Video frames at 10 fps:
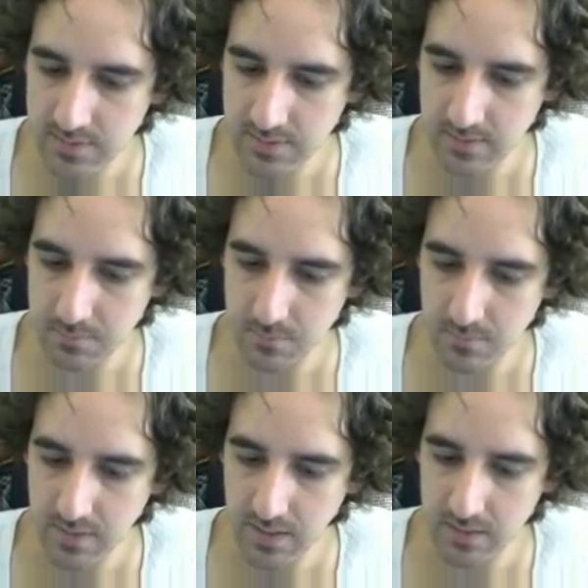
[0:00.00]

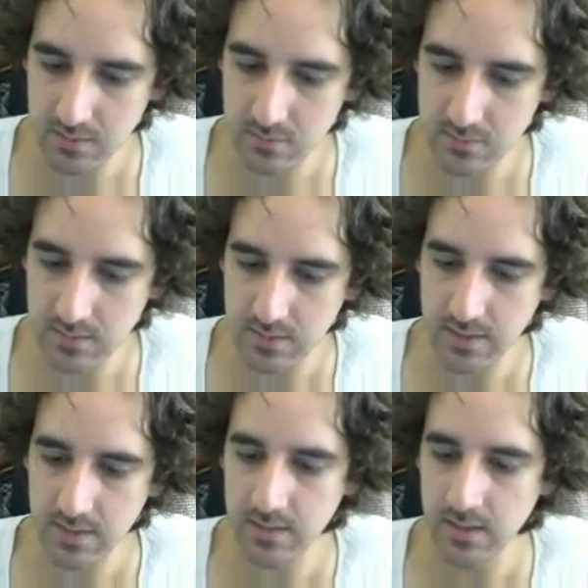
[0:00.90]
definitely add
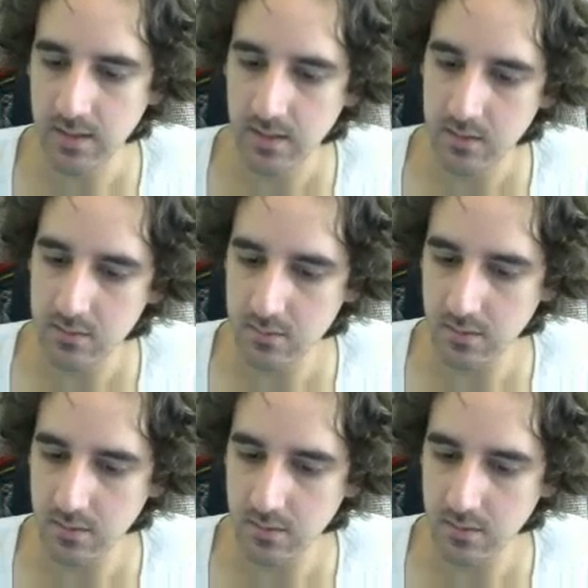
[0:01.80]
those in the end.